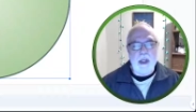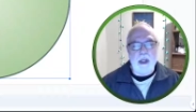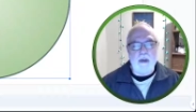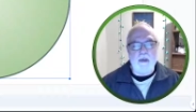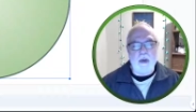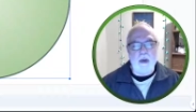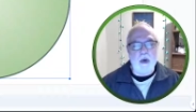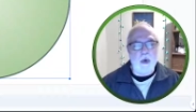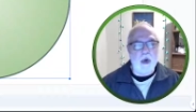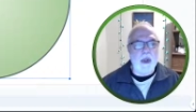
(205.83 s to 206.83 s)
different
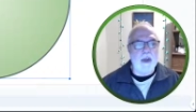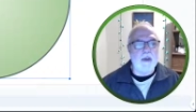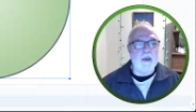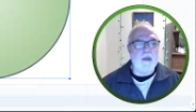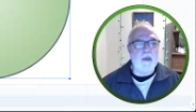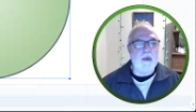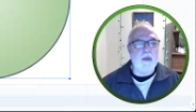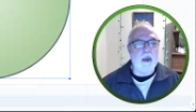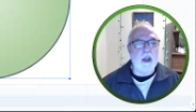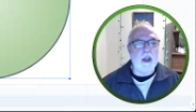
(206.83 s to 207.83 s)
ways of
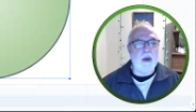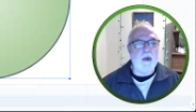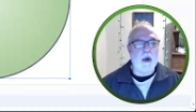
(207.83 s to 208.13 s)
making a